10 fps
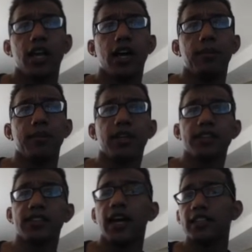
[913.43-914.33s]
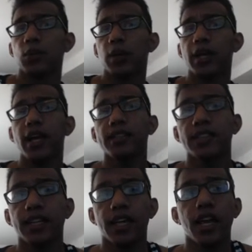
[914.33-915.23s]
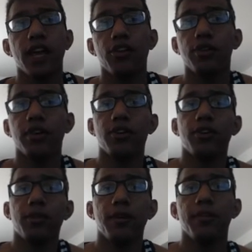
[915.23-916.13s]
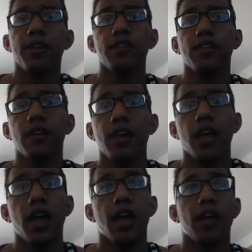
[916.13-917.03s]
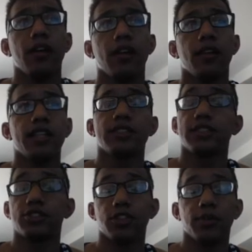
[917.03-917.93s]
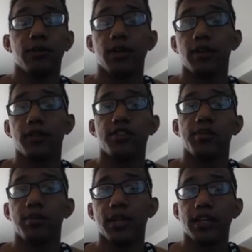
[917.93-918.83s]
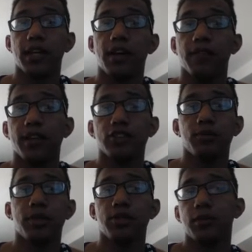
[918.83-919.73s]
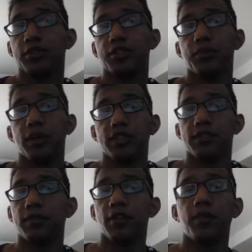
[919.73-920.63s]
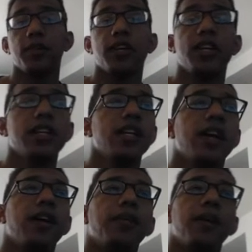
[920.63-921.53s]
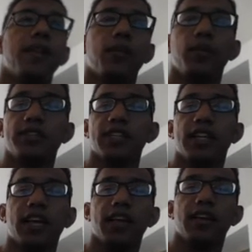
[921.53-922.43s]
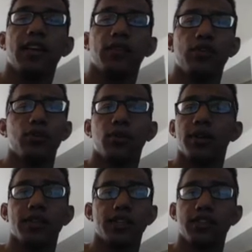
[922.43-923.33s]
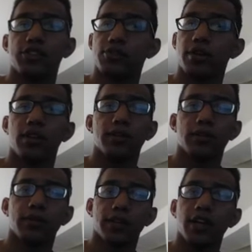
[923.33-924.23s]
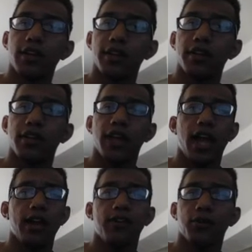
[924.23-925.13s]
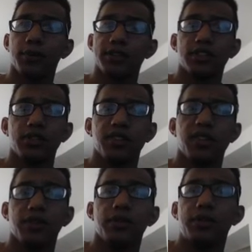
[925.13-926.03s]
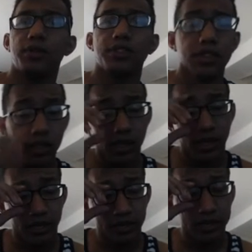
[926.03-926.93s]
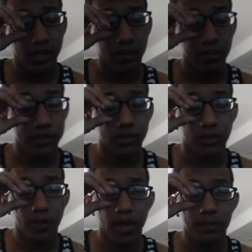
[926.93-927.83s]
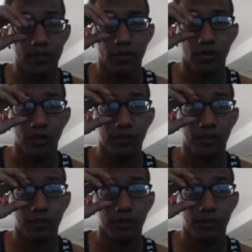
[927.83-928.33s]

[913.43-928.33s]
Because it has quick cast, it can trigger your Melfies, and that's extremely relevant to blanking out Val 2.0 when she wants to flip. And then once again, if you torrent it and destroy all of her Regalia and her Wind-Secluded Refuge, it just kind of puts her in a bad position.